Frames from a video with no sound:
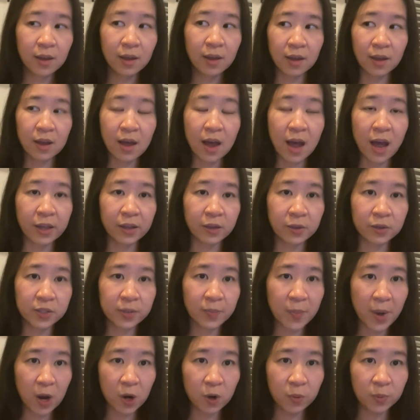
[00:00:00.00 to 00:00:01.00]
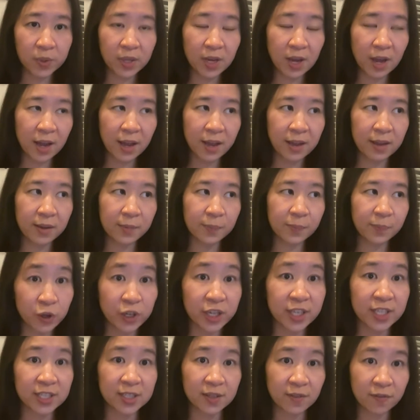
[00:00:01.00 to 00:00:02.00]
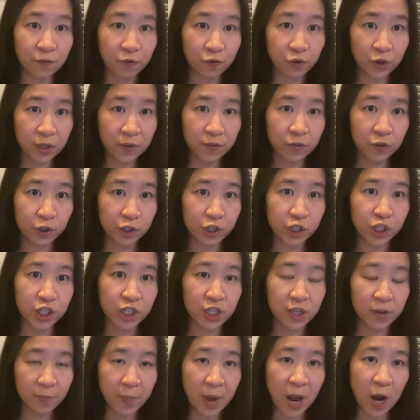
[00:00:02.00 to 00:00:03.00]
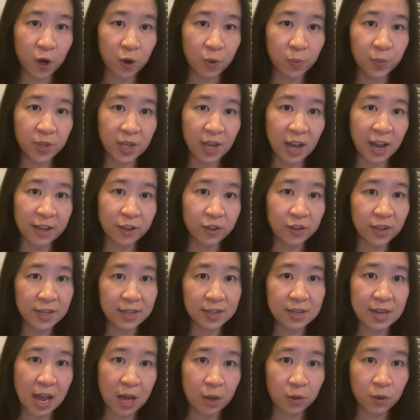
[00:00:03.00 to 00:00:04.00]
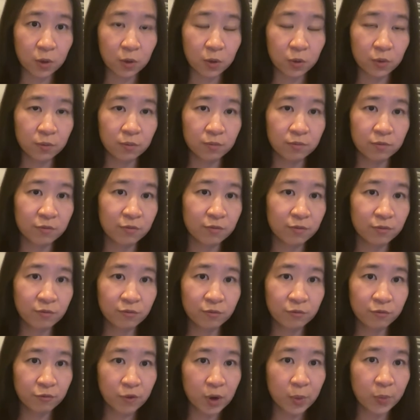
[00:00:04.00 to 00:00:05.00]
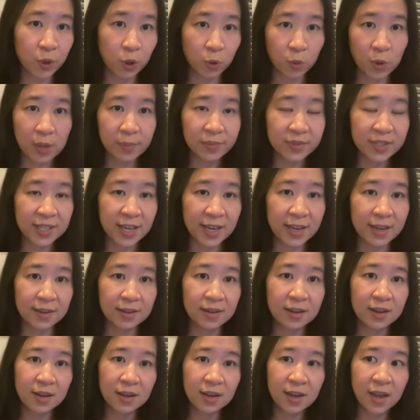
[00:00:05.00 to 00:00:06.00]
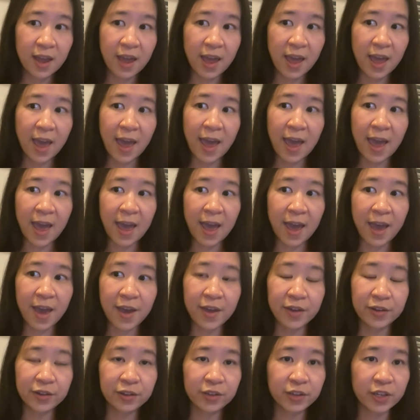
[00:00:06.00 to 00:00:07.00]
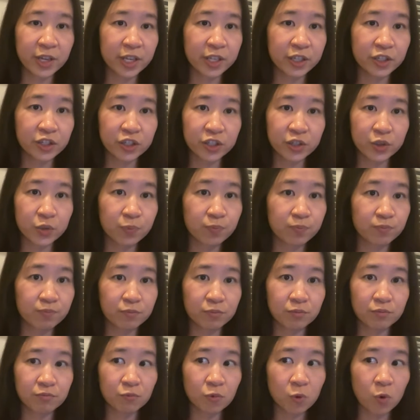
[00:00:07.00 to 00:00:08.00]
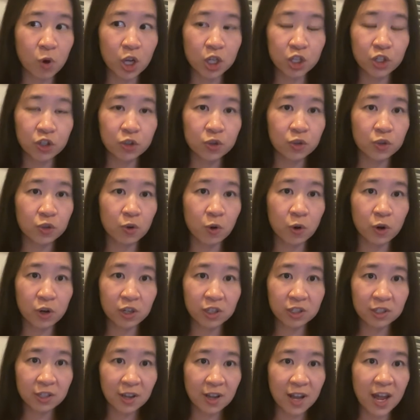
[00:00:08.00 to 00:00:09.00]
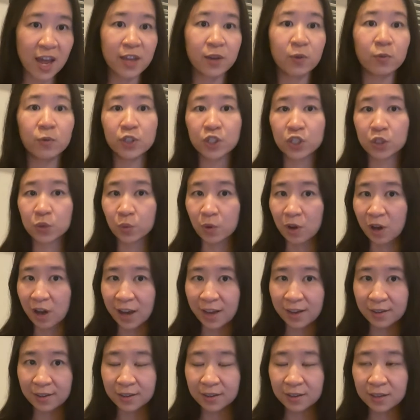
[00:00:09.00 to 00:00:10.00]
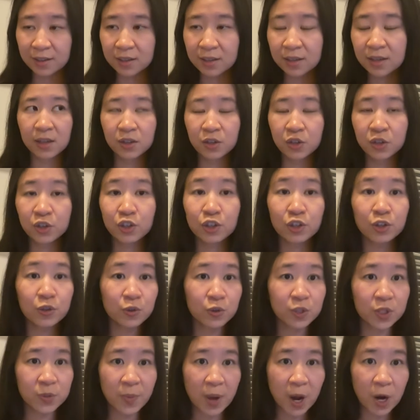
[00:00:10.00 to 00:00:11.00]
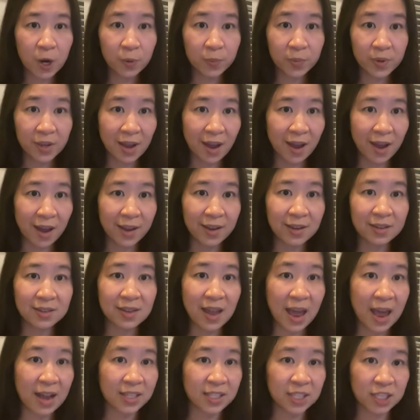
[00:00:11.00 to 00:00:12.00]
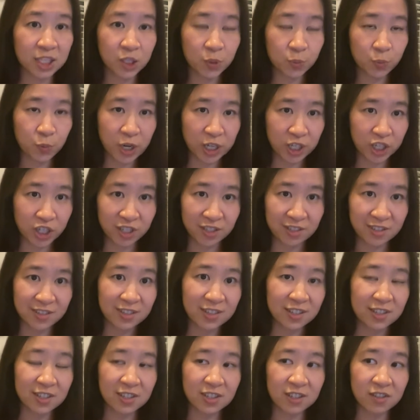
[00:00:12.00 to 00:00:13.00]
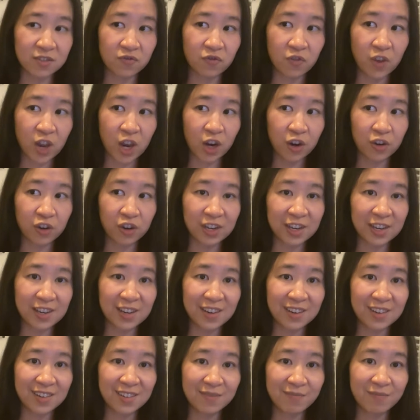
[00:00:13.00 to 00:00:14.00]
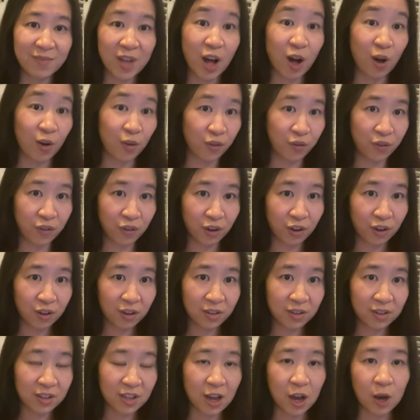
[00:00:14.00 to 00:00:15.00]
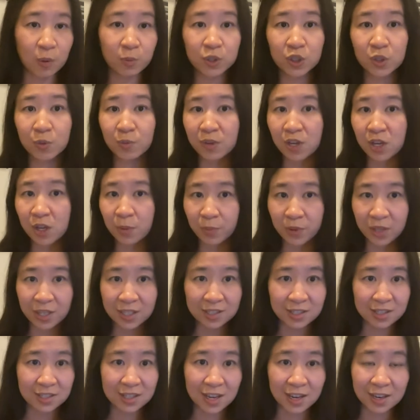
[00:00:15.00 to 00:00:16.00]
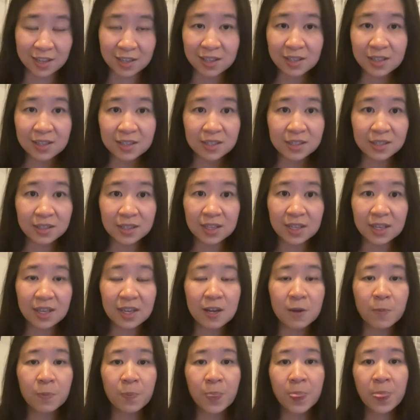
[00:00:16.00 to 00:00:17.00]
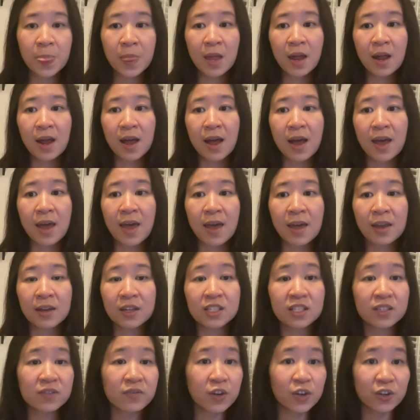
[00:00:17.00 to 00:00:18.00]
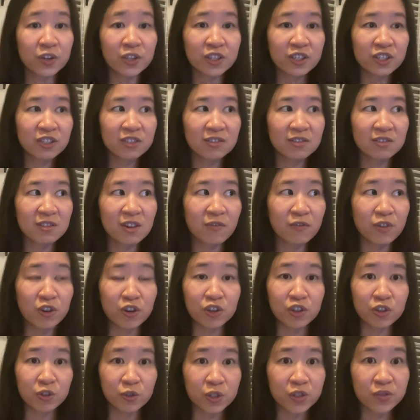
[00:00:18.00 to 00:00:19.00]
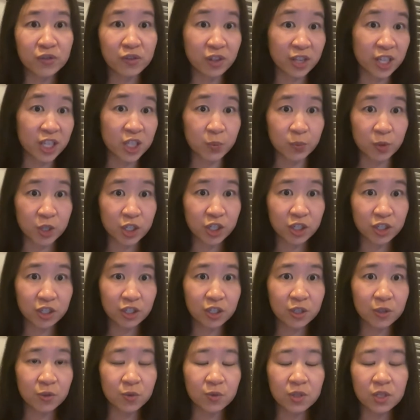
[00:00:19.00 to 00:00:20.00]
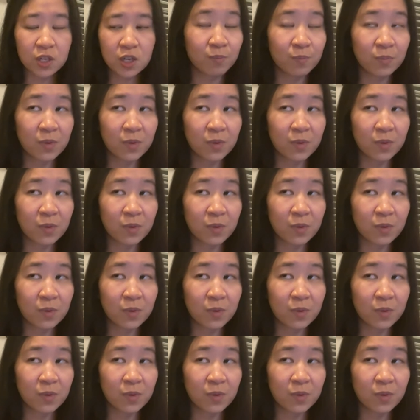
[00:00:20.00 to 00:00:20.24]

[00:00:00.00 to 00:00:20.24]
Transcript: Uh, I use Power BI. There is a free version of Power BI you can download from their website and you can just watch tutorials online, which is what I did. To use Power BI, DAX expressions is very helpful. It helps you manipulate the data easily, and it's very just a very useful expression to use.